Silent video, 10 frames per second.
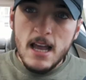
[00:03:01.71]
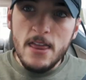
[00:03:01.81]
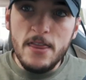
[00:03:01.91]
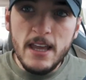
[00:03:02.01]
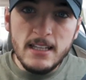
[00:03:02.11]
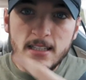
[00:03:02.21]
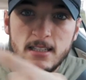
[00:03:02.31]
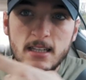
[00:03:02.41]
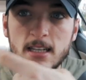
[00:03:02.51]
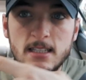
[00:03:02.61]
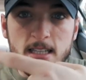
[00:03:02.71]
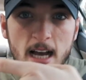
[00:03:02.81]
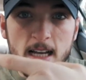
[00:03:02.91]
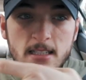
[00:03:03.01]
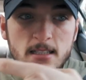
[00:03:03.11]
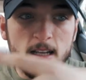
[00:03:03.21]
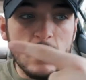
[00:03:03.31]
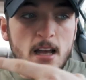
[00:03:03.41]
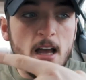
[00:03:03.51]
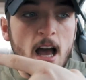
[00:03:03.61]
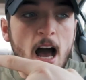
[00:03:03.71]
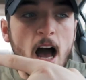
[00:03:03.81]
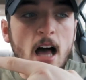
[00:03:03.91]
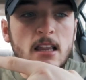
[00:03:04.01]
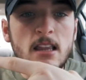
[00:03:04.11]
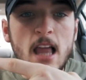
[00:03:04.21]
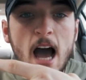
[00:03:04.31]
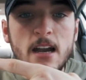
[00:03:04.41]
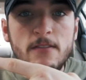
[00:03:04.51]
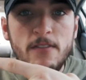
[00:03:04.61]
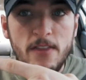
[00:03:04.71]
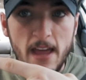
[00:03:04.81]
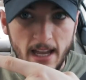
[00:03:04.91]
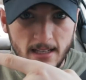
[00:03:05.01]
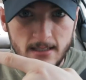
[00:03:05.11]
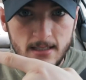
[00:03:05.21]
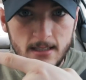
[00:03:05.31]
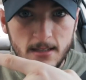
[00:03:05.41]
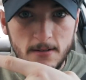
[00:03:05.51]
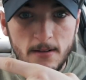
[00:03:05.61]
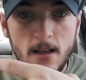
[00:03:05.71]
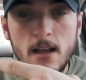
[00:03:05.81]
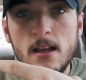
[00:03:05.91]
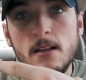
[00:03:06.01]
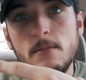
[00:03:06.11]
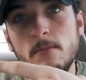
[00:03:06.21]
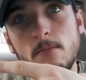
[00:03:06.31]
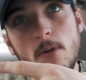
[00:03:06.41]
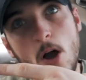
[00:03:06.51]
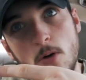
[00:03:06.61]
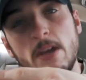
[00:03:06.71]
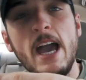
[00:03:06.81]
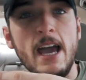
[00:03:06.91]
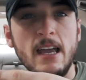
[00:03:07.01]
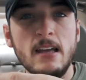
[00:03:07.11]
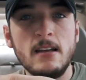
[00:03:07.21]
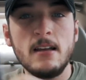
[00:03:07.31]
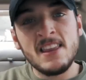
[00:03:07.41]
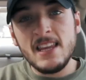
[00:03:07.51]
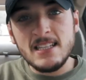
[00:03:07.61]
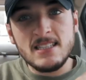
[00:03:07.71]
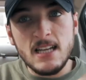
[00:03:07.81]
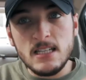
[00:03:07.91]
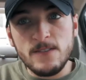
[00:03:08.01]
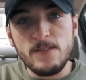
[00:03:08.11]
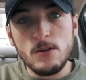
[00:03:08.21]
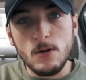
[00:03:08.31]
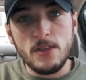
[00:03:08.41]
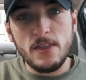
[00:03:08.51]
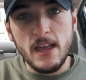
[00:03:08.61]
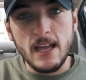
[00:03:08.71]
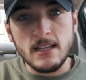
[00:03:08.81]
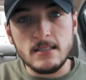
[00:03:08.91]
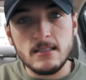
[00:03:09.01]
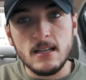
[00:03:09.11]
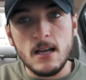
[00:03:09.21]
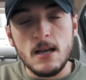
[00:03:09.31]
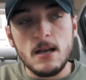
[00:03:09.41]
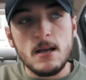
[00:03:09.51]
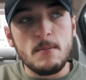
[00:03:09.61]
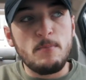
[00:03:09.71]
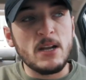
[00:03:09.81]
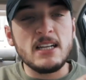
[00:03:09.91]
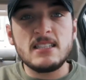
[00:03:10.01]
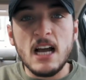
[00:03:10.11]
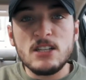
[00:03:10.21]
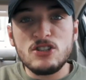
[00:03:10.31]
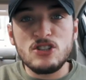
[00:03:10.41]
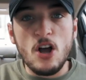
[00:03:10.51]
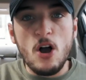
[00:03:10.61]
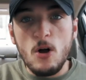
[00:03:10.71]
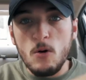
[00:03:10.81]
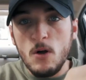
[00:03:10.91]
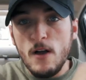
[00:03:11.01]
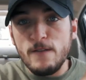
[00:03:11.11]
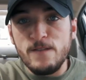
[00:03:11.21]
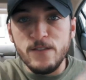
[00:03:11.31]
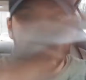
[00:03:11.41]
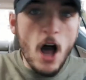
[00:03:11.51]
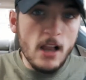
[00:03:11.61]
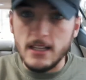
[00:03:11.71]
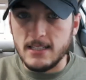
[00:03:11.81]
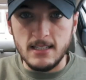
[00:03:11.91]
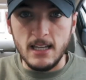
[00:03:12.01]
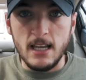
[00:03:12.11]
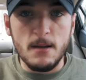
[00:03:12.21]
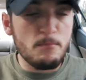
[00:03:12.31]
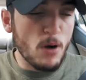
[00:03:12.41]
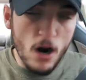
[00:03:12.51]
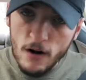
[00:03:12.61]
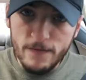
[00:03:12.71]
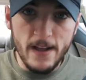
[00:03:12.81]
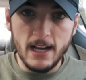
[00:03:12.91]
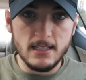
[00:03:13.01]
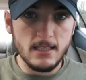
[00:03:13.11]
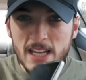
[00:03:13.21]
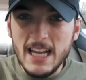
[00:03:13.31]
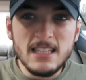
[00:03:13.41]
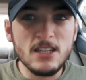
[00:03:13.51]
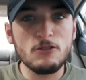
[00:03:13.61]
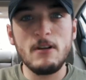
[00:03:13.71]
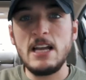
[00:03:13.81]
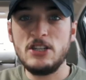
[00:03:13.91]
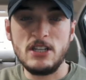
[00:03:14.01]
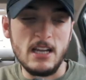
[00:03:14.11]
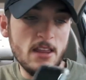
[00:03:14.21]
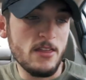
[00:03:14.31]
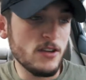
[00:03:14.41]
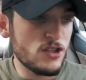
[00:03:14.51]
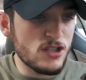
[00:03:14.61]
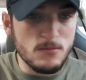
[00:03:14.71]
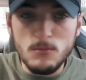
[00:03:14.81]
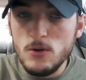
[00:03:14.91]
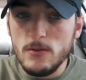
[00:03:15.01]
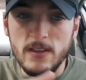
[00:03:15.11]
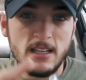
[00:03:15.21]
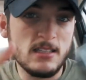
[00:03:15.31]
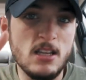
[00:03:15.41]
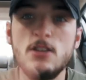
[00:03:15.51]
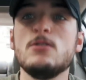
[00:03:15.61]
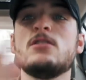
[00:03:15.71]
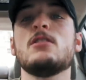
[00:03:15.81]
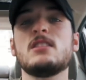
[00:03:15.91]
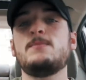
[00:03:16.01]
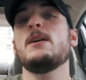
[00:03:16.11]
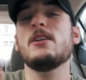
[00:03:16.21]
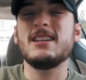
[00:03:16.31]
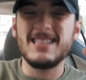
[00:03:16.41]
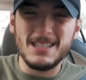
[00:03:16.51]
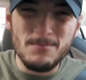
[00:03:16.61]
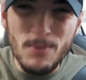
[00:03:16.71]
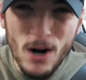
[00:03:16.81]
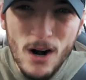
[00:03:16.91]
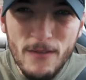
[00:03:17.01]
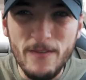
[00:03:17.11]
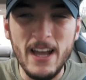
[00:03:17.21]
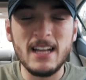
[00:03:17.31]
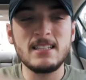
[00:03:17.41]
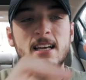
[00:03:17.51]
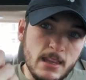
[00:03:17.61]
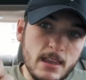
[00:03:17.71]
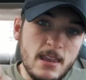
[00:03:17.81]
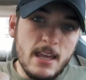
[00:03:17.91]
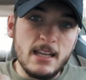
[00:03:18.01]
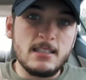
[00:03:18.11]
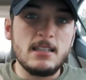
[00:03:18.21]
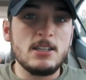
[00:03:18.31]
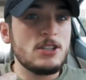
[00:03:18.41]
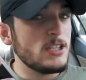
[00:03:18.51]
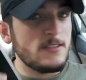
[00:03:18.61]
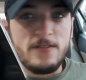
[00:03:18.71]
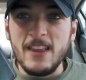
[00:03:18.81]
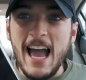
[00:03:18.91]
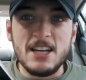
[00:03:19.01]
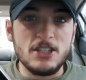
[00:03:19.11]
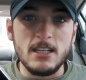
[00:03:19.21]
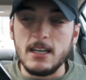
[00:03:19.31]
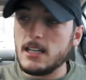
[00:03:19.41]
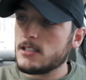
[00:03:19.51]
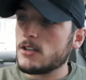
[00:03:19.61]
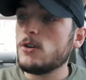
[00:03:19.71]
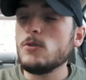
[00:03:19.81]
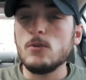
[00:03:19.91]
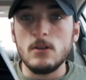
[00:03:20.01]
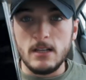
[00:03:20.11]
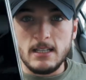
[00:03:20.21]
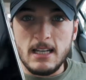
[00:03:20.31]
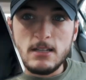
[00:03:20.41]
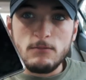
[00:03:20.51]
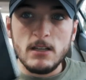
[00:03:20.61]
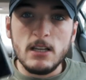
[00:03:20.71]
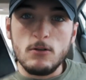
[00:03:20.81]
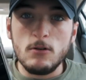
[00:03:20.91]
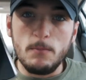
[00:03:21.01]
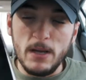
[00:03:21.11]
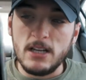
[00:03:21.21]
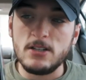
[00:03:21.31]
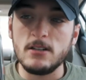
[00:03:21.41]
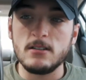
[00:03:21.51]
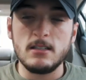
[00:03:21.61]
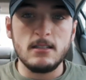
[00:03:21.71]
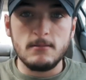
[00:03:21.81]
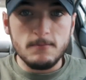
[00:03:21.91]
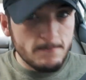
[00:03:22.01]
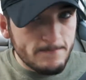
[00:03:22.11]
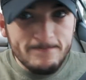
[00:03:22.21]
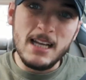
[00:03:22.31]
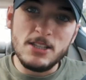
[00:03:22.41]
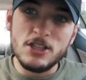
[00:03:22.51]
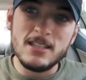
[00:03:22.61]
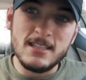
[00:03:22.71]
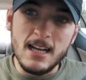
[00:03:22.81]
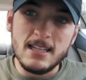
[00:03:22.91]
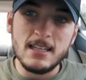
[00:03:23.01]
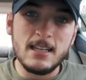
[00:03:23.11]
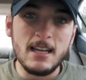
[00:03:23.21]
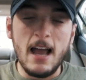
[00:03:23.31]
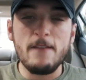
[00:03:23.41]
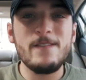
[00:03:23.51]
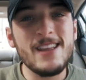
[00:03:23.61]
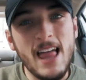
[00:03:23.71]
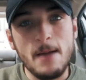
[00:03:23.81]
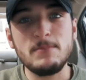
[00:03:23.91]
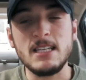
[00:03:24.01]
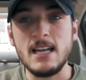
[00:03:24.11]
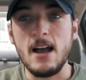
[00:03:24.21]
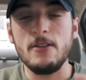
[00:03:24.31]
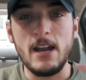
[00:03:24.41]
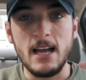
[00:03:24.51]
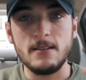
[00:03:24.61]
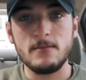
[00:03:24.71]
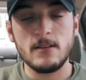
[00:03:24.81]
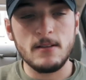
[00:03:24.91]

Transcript: This does a lot of things okay. This does fewer things, but it does so flawlessly. Perfect. The integration, the smoothness, the user experience is perfect. This is just flashy and it's cool and it takes really cool pictures, and it just doesn't, I feel empty now that I